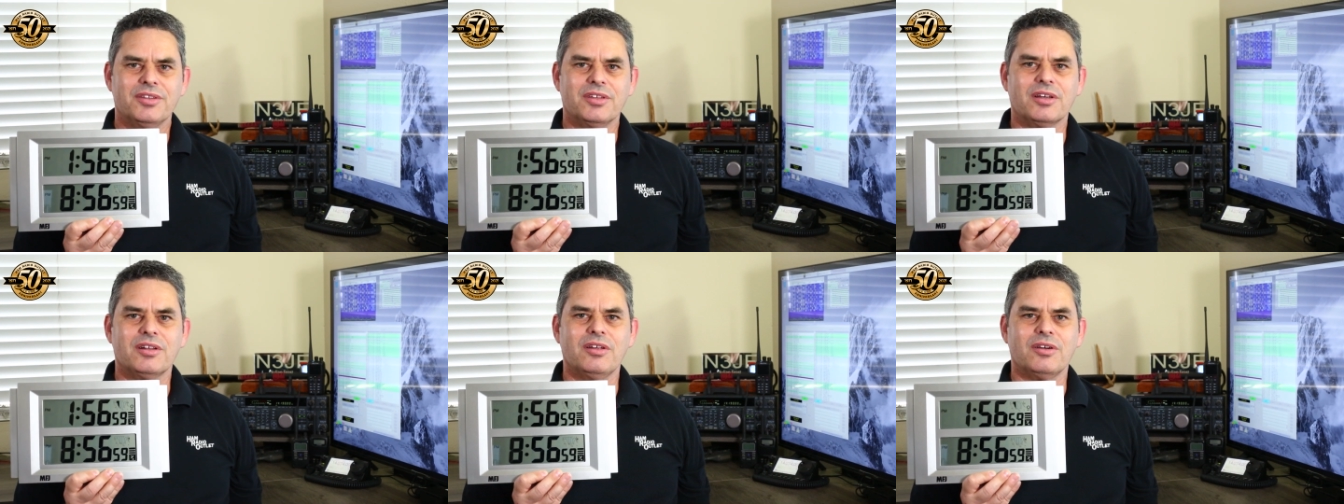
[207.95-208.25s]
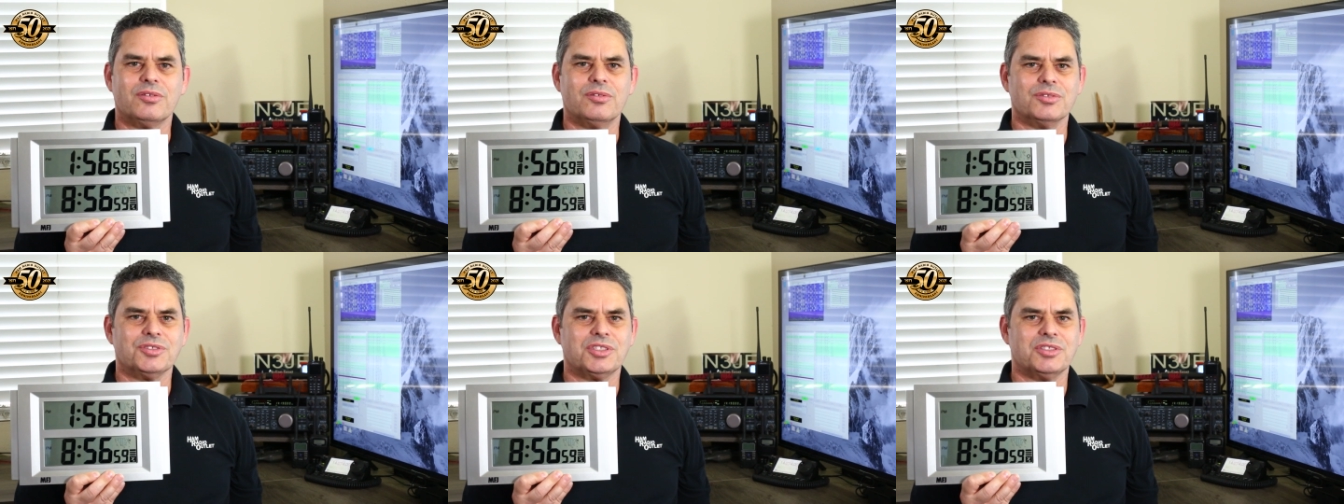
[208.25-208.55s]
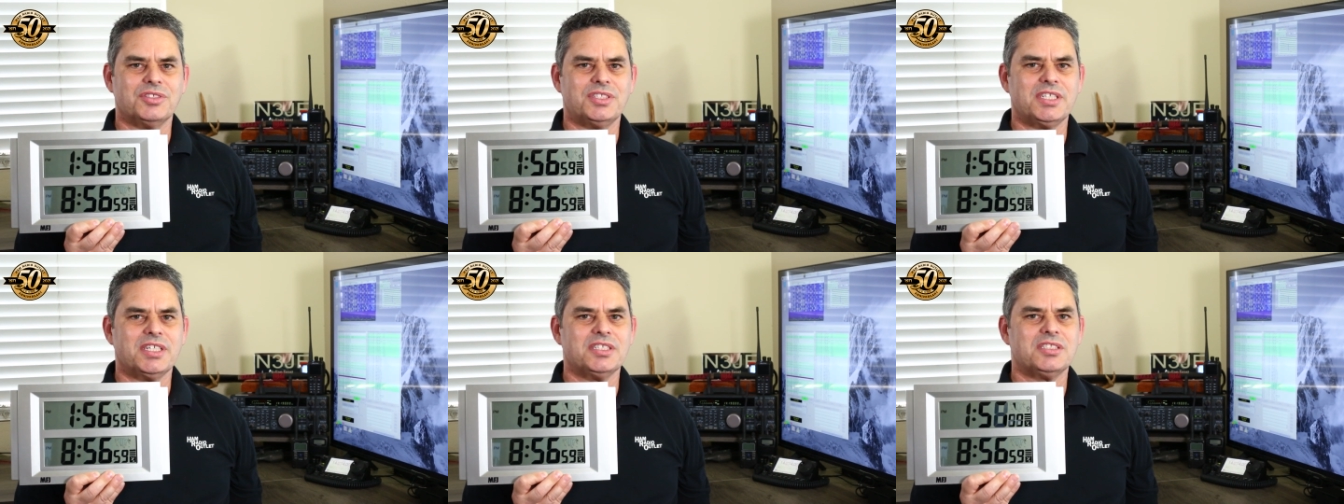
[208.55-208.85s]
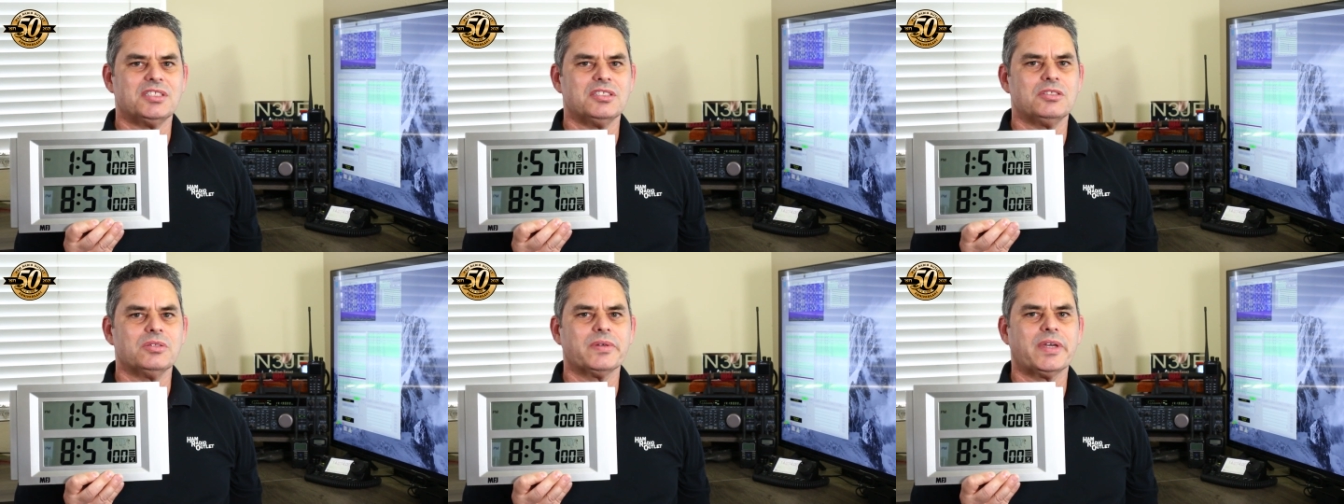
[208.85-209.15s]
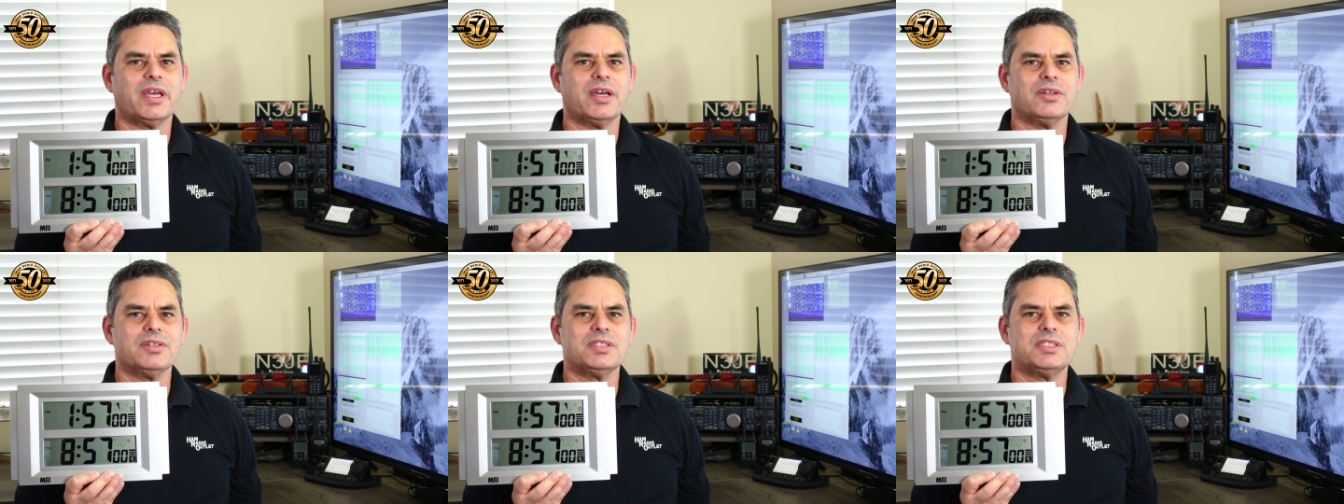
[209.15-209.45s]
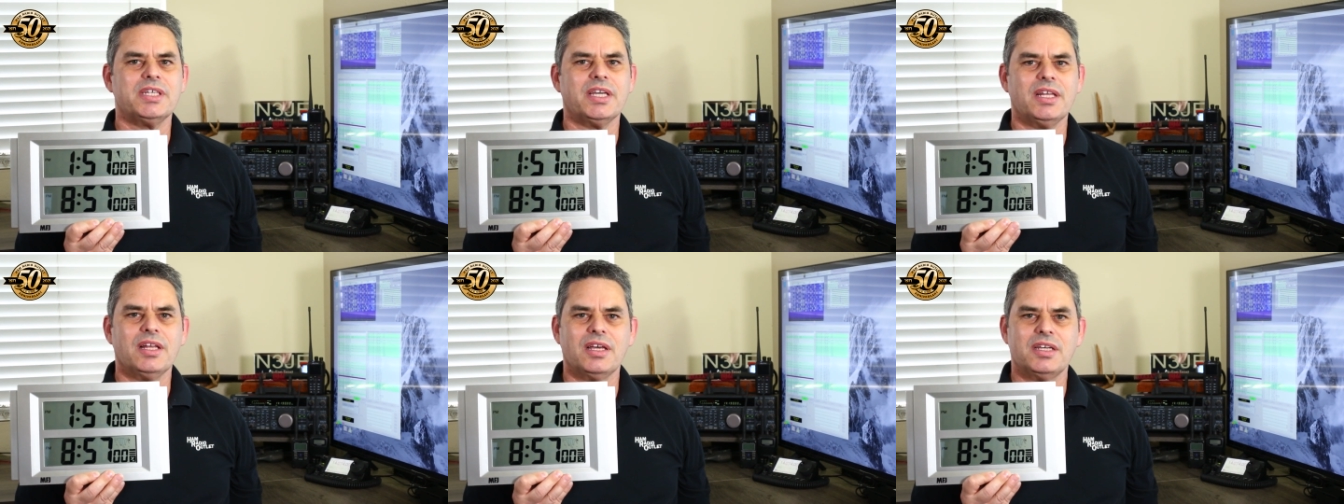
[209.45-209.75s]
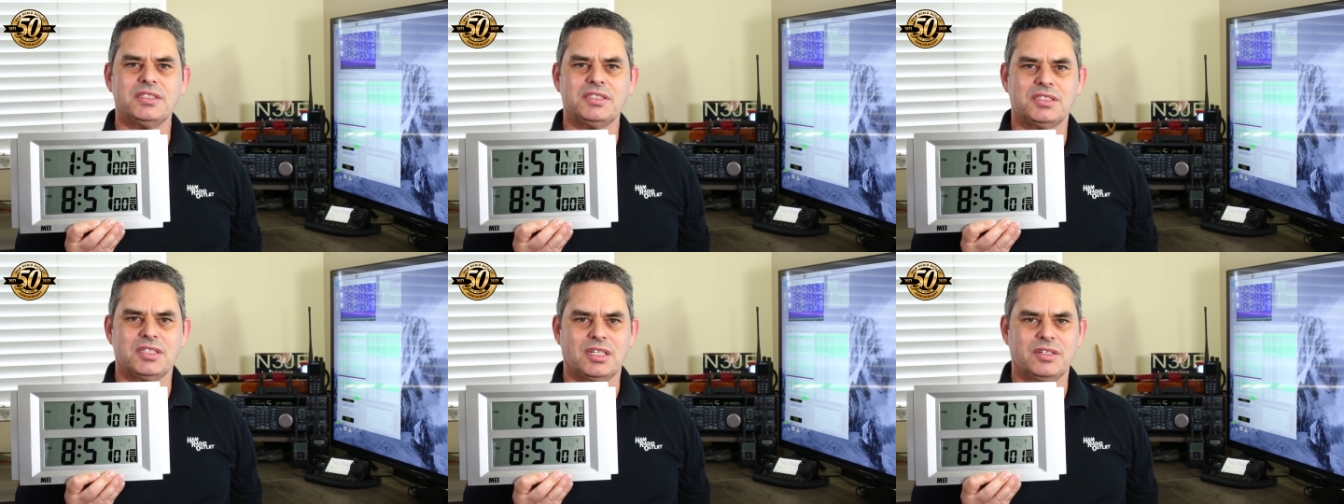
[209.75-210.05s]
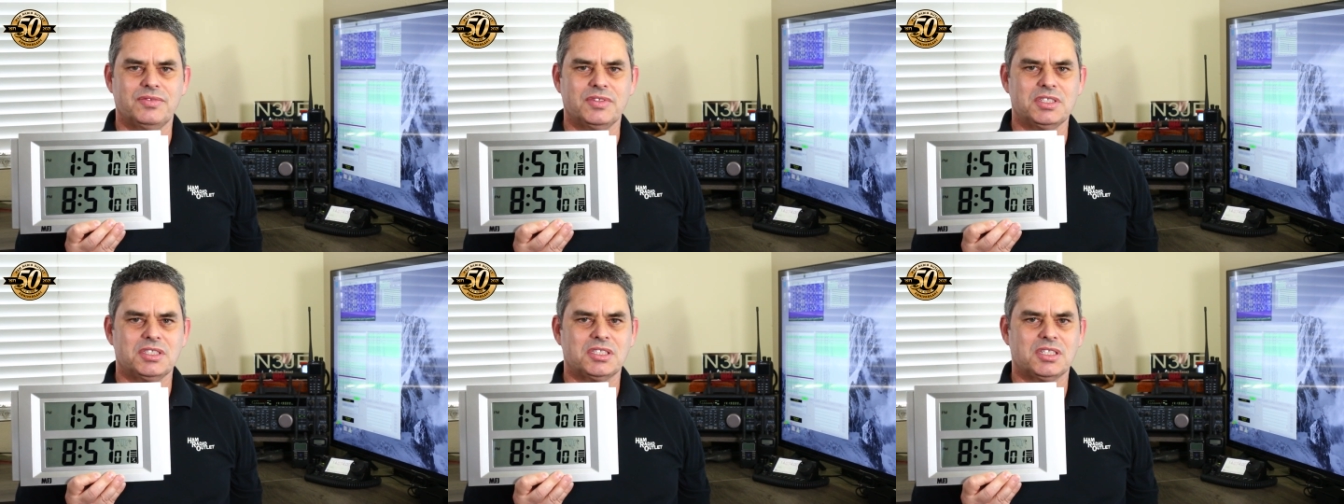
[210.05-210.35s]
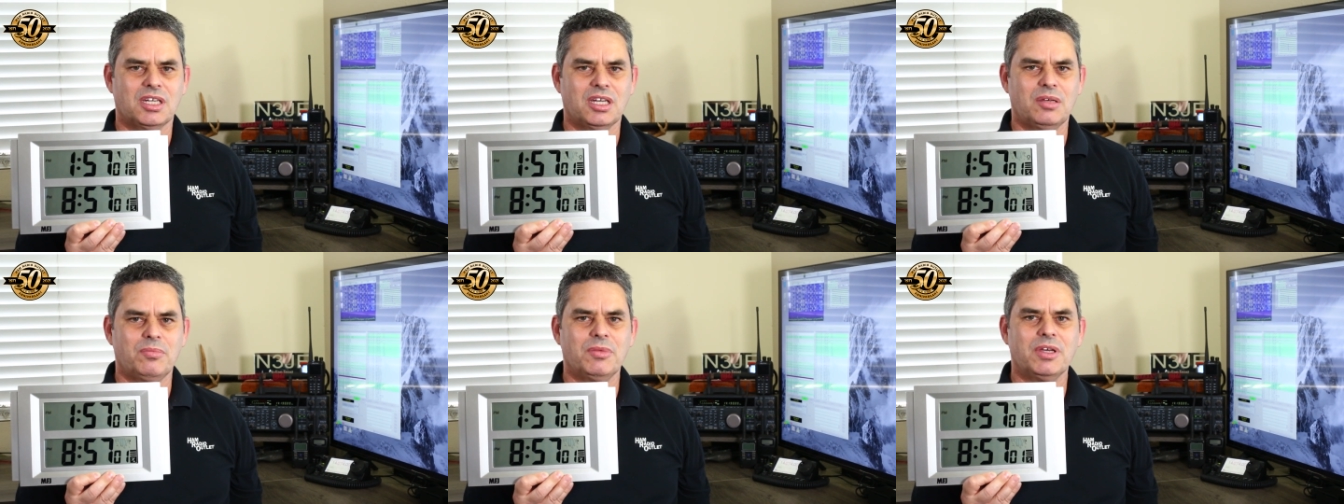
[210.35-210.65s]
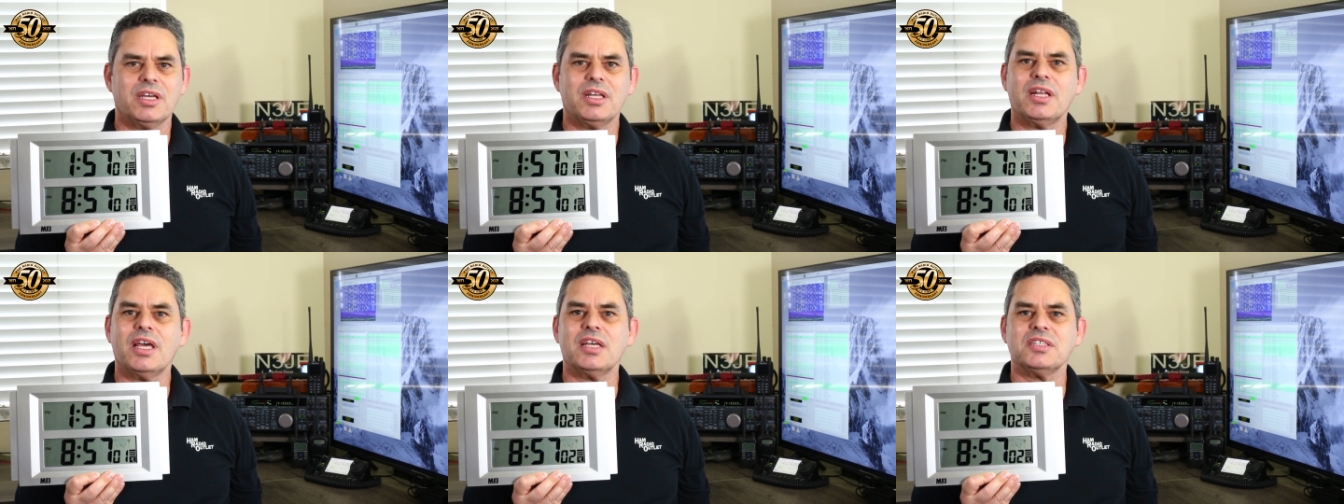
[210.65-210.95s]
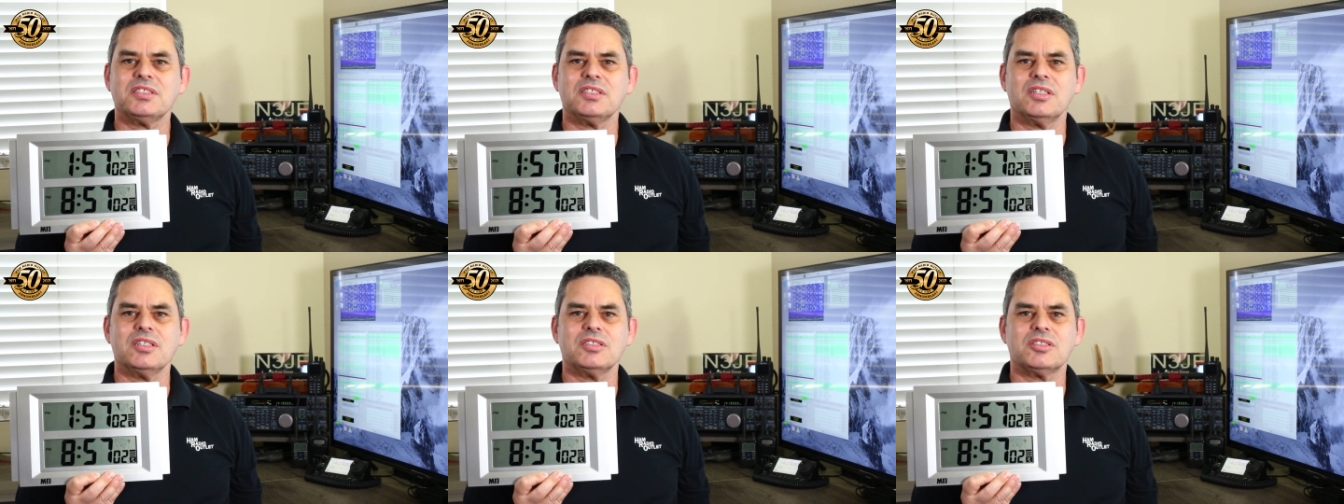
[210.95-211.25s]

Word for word: The clock also takes into account daylight savings time and has an